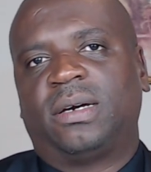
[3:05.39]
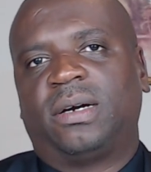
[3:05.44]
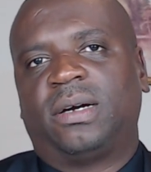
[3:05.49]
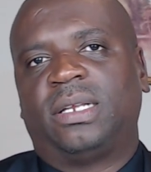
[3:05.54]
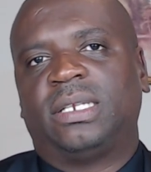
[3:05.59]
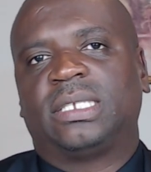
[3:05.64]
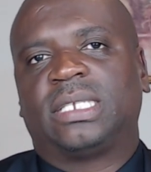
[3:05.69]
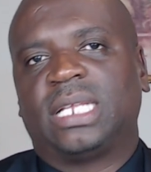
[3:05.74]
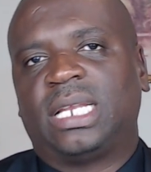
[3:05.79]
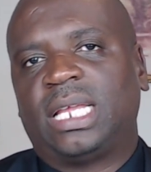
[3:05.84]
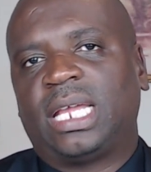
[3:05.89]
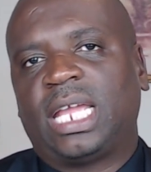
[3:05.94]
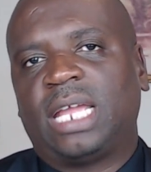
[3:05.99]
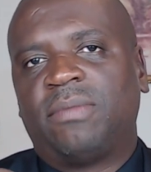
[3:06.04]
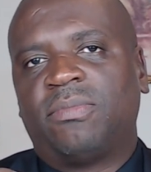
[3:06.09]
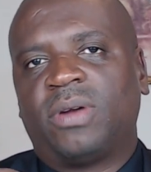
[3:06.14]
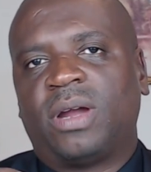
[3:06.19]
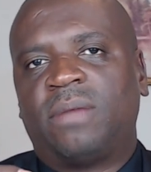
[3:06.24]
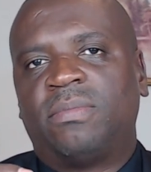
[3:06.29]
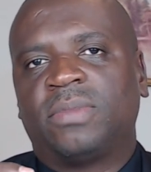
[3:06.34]
until
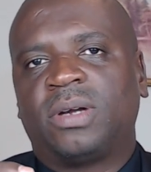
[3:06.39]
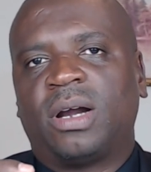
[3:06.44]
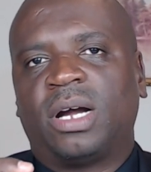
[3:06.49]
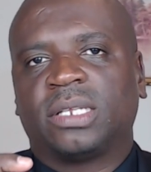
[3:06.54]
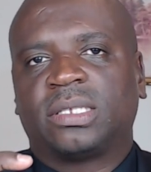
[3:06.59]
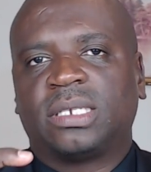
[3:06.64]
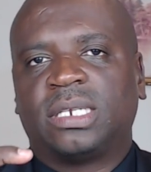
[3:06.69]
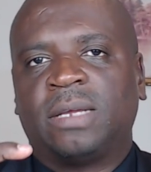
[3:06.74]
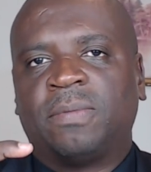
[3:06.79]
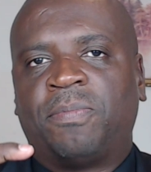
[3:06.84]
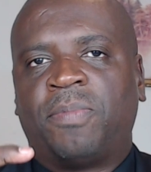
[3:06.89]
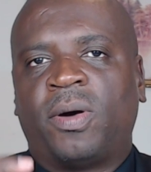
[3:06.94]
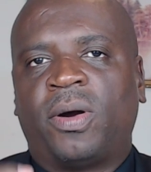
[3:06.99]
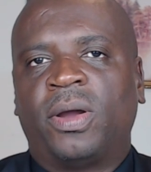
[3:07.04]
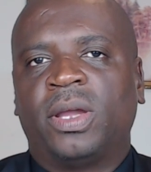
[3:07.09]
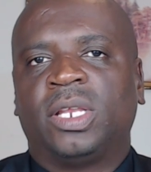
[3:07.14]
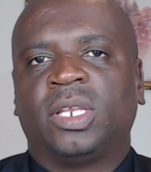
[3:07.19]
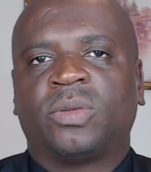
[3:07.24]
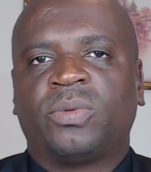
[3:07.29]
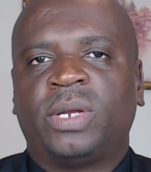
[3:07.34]
Abram got to the
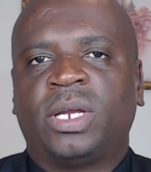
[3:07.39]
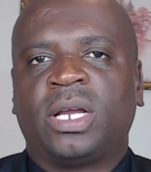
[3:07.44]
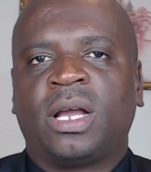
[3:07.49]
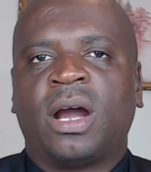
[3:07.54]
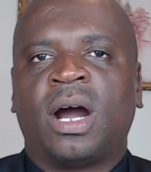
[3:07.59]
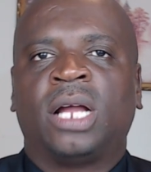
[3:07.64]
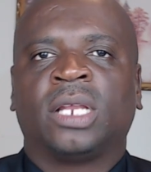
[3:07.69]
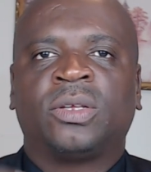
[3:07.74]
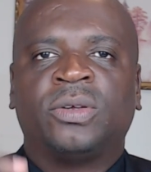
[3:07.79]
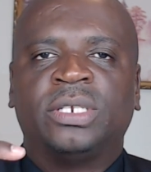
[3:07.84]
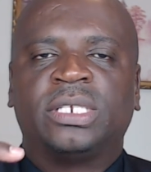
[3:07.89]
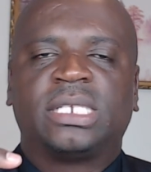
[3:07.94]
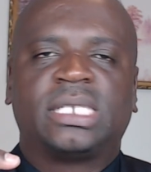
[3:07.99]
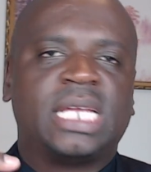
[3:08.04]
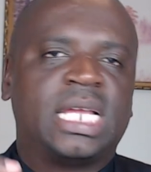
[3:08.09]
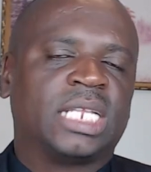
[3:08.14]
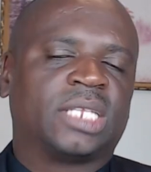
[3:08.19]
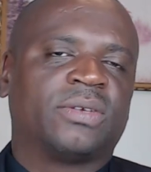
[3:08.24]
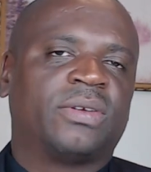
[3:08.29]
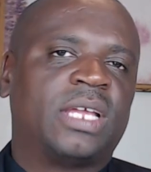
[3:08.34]
point where God could
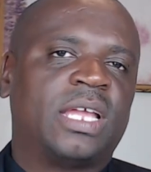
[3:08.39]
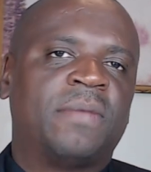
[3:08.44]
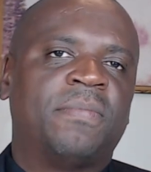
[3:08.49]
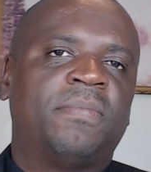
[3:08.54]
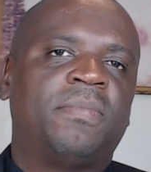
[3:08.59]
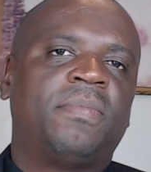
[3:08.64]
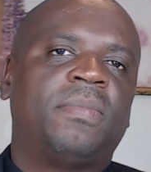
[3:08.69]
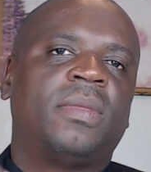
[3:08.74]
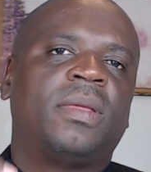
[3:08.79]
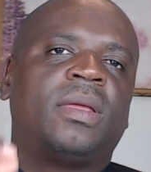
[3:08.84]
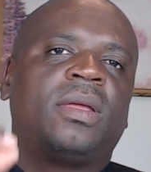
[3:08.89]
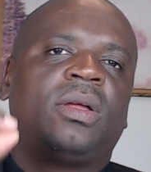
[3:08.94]
say to him,